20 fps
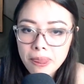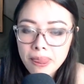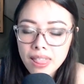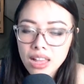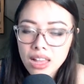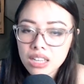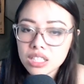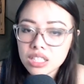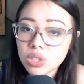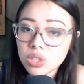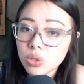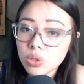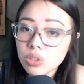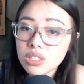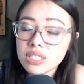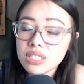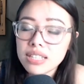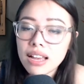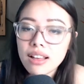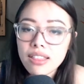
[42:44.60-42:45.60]

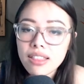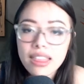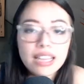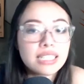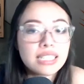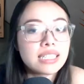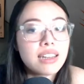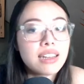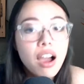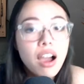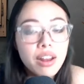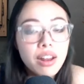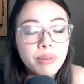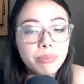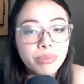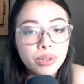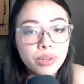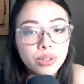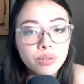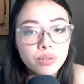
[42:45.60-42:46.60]
Dolores' health has not
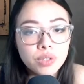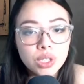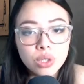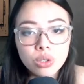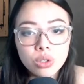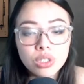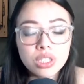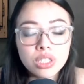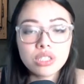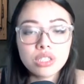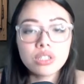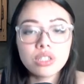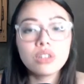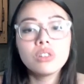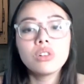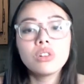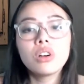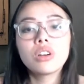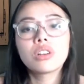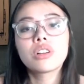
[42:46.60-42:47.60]
improved. Dolores is no
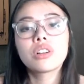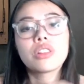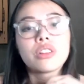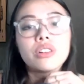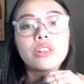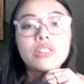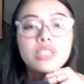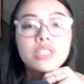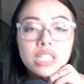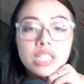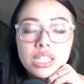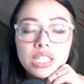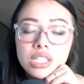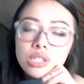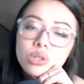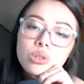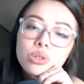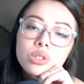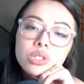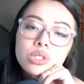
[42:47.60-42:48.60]
longer thirsty.
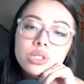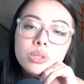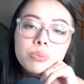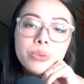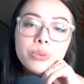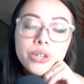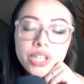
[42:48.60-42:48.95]
Dolores is pretty